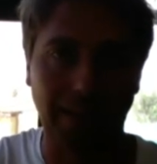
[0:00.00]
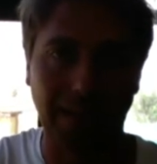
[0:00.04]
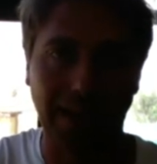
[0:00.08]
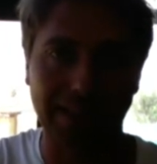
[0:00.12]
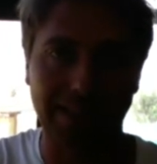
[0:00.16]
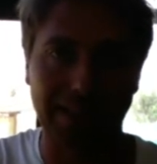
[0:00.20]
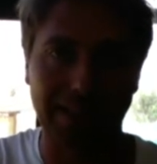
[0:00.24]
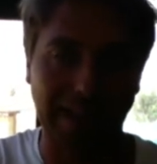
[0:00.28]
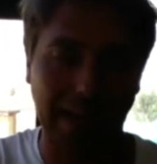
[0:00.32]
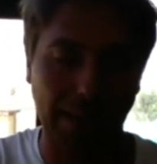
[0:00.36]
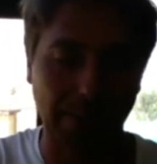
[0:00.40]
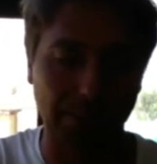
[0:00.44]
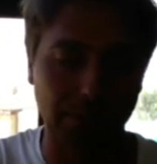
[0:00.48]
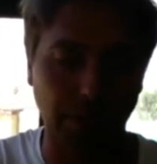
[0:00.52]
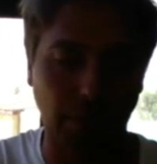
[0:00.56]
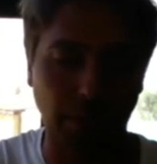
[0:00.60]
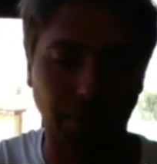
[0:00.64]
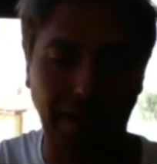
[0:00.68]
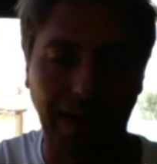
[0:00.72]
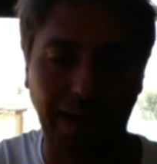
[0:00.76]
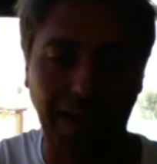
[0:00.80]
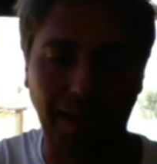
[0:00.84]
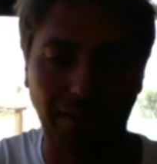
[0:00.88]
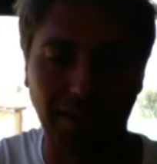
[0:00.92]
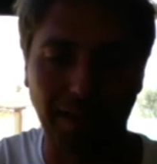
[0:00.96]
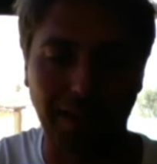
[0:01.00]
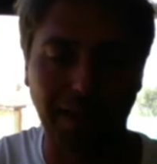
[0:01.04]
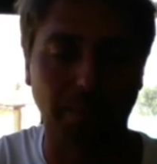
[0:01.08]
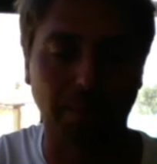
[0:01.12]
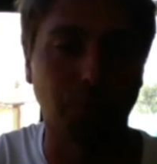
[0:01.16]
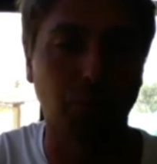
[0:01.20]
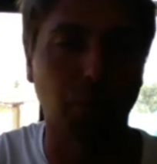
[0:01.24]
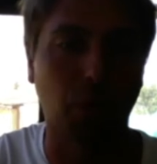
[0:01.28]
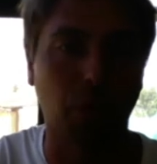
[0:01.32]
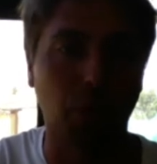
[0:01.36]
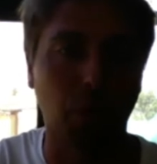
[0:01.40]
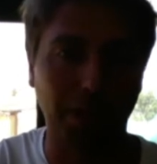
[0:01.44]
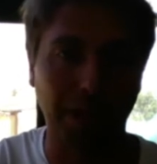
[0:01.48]
it comes from having a
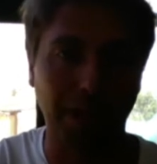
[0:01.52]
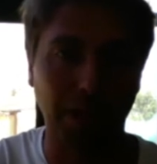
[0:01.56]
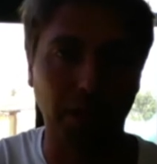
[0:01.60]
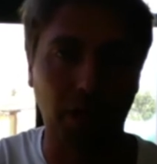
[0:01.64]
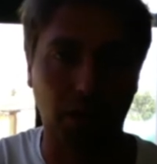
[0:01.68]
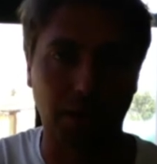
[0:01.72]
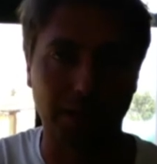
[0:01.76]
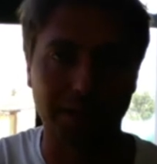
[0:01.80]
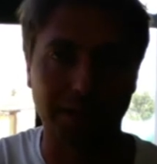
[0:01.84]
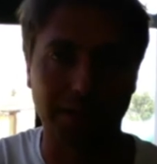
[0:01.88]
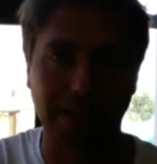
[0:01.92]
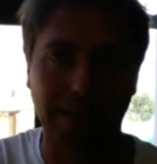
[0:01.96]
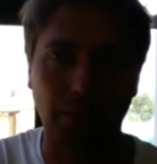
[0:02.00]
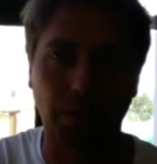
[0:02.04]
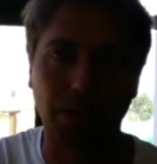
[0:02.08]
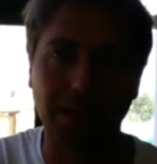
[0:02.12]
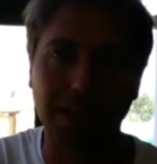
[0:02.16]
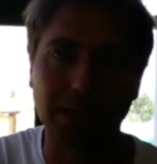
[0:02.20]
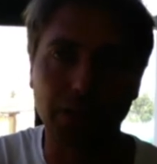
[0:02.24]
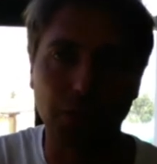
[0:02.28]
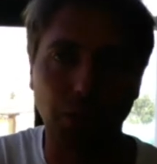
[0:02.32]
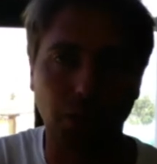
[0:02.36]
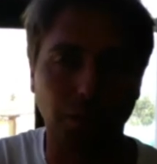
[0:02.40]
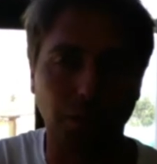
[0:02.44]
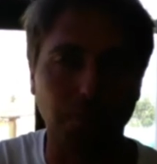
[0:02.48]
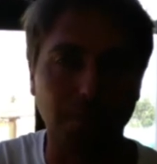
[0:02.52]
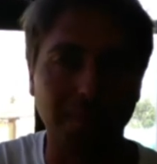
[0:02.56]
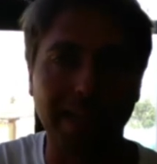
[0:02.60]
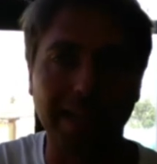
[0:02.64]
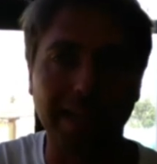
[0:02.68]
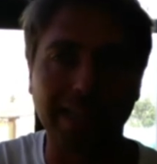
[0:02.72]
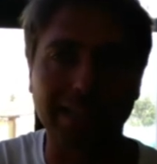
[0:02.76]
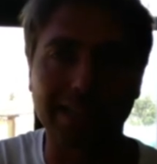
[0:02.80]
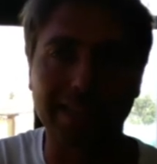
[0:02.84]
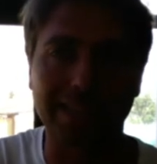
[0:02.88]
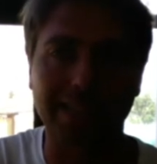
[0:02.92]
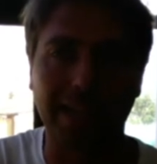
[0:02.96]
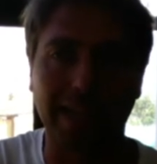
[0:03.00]
poor redox. And what that sort of
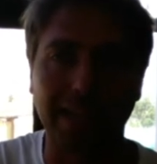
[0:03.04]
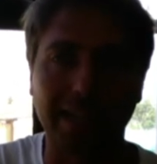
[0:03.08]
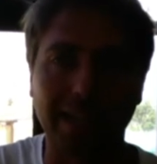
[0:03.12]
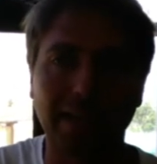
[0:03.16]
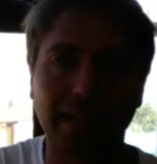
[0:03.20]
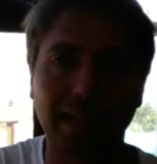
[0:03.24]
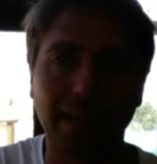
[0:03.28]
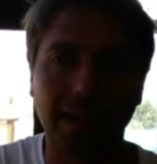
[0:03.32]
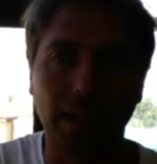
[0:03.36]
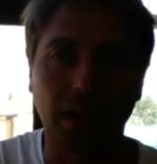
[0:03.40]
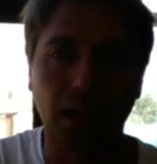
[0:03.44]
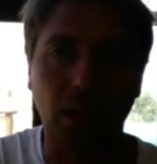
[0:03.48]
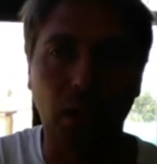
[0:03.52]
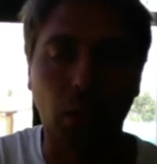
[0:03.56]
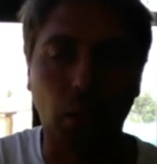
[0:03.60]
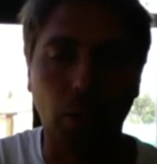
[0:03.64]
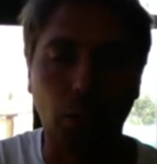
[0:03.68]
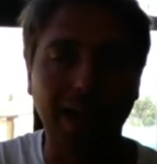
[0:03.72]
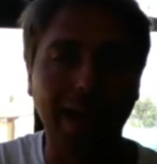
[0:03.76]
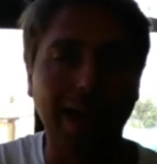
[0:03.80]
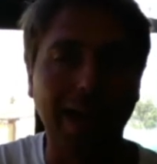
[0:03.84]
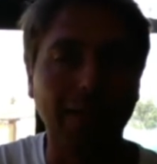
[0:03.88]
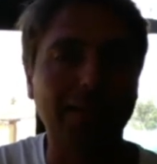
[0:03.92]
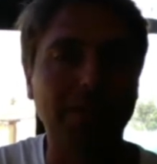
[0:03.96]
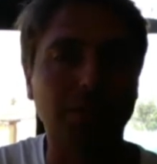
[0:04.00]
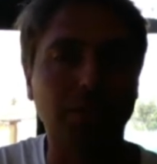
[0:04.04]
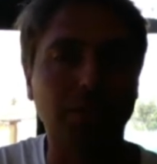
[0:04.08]
means is that we have these